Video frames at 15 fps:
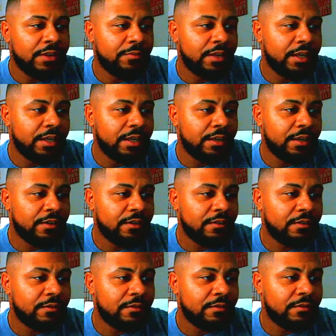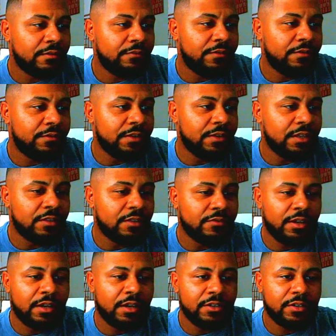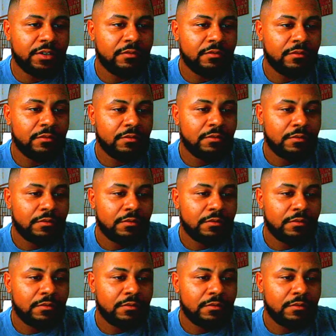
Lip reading: 5,300. Yeah,